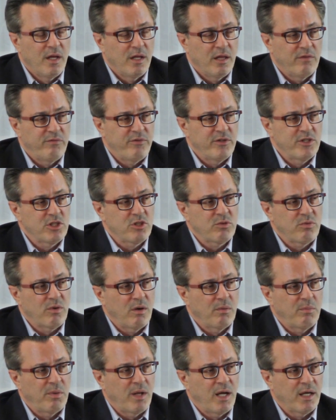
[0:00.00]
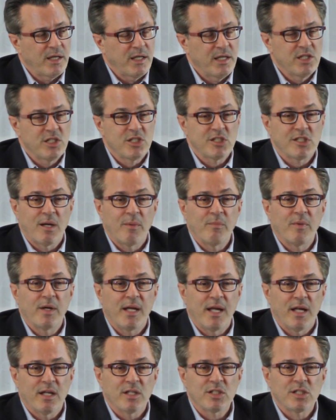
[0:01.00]
The first roadblock is
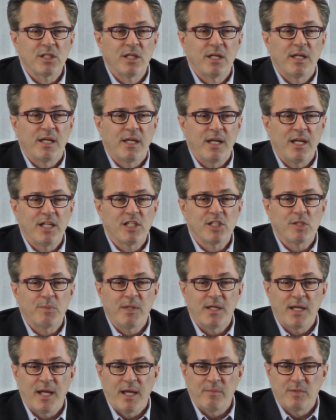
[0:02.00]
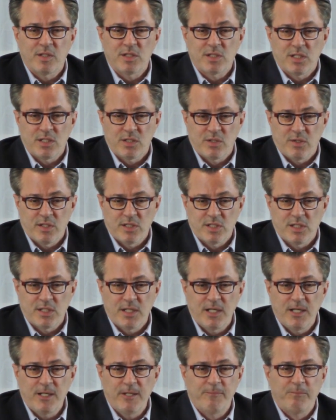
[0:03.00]
someone else needs to be named as the
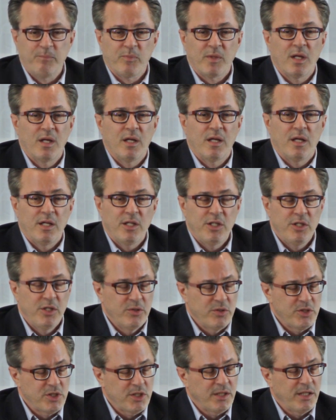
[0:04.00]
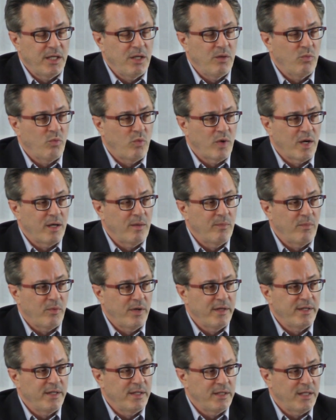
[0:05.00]
trustee, usually one or
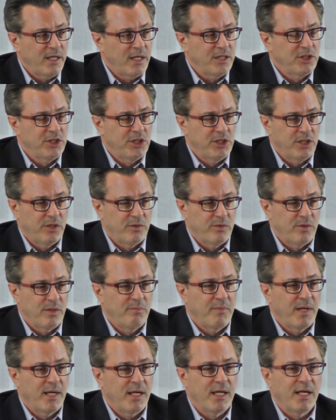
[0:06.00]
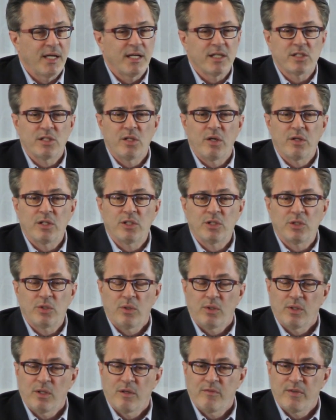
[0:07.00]
more of the adult children. Medicaid has no
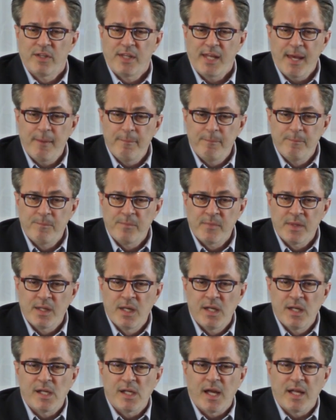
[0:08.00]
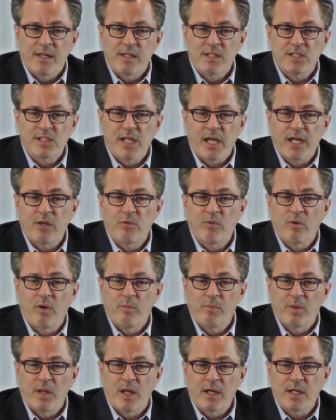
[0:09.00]
control over them. And the second
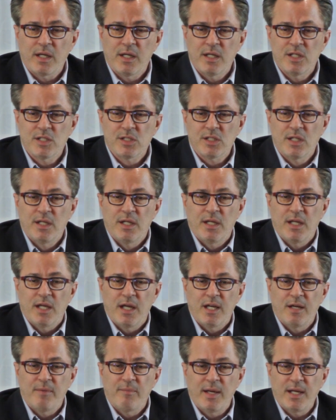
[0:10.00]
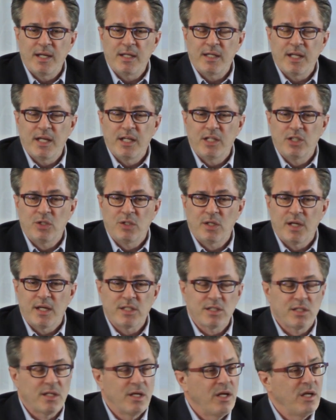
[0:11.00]
roadblock is, in a Medicaid
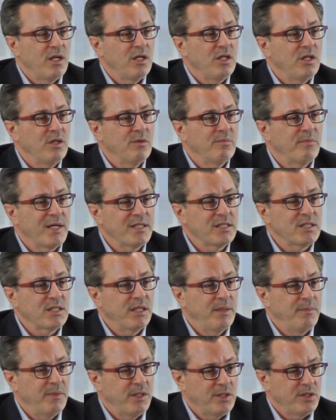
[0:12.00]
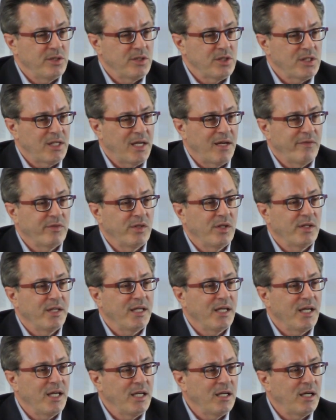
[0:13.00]
trust, you must limit yourself to
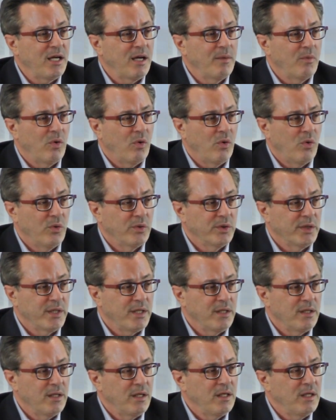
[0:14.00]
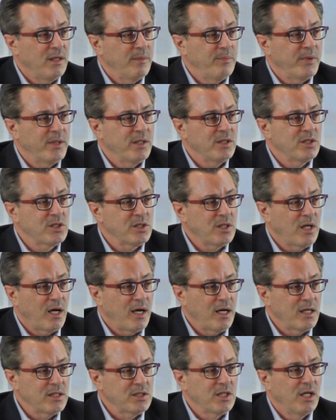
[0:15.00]
the income only. You put in
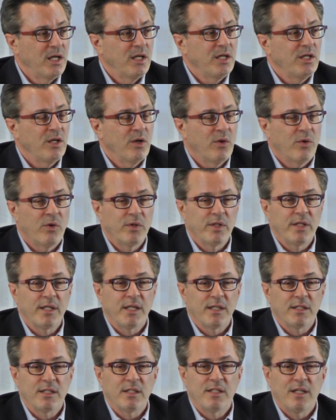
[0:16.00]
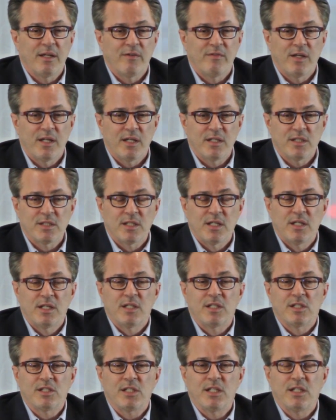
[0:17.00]
stocks, you only get the dividends.
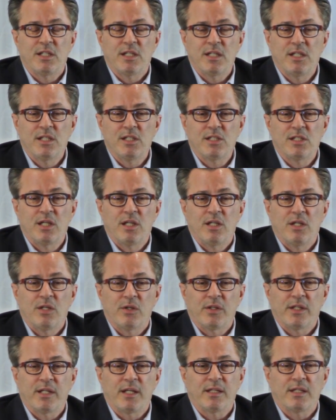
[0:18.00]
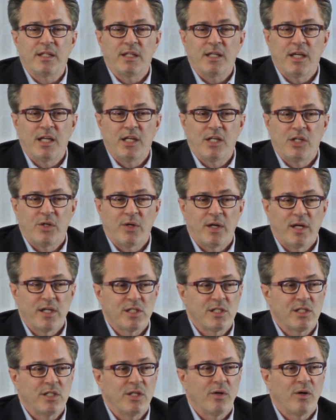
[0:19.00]
CDs, you only get the
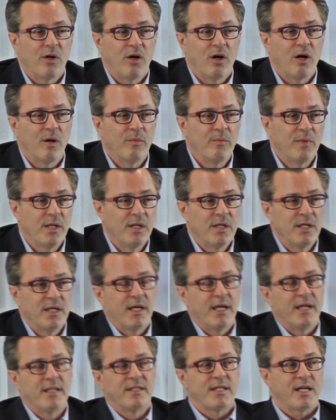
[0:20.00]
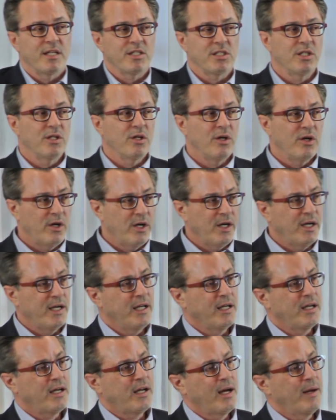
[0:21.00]
interest. Your home, it doesn't earn
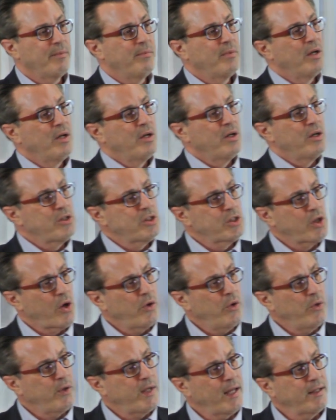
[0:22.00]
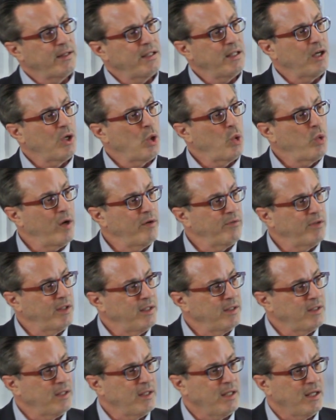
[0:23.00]
income, so you get the
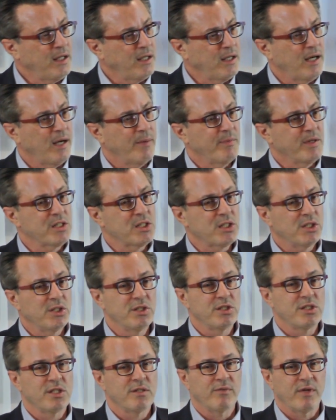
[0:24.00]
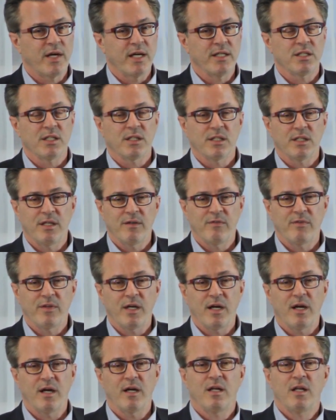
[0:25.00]
equivalent of the income, exclusive right to live
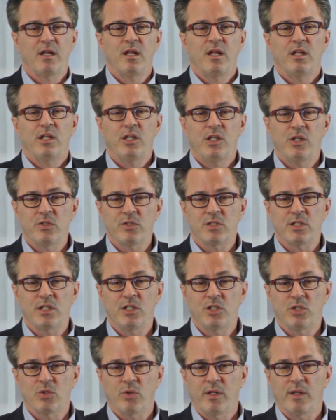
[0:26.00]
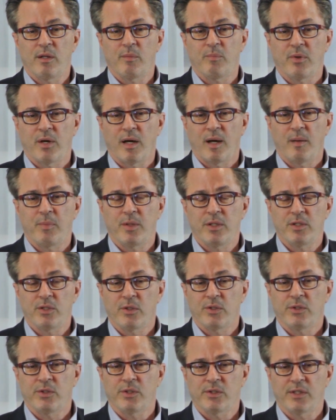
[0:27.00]
there, use and enjoy the property
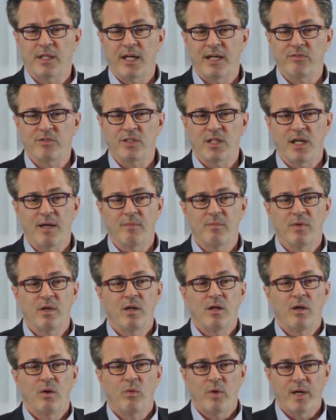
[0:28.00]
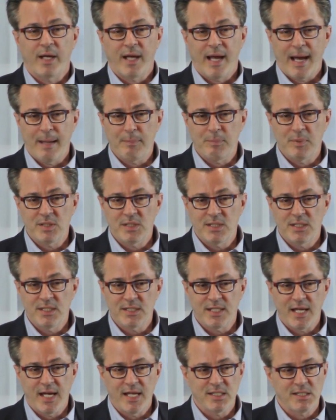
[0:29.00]
during your lifetime. What happens to
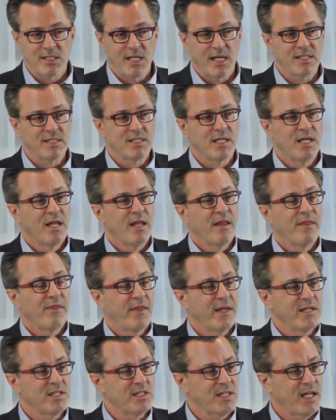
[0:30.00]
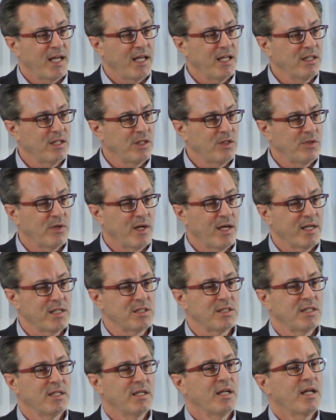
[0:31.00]
these assets? They stay in the
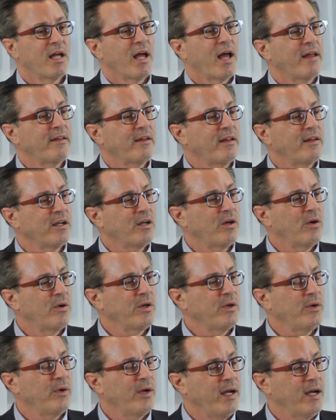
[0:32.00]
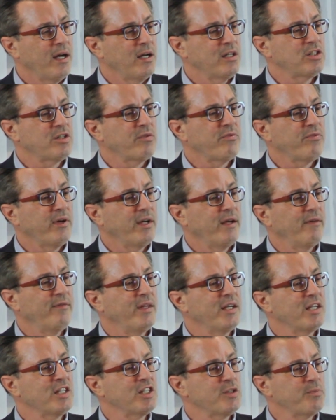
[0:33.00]
trust, and then they go to your heirs free of
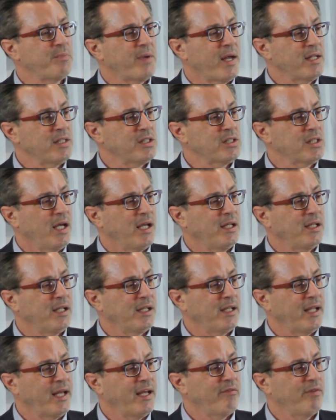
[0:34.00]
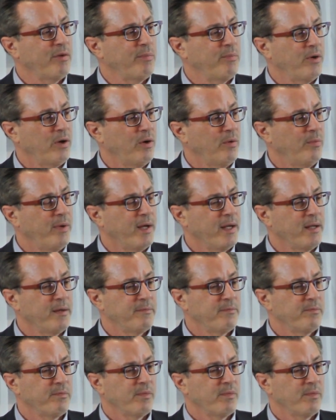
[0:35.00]
the expense and delay of a probate.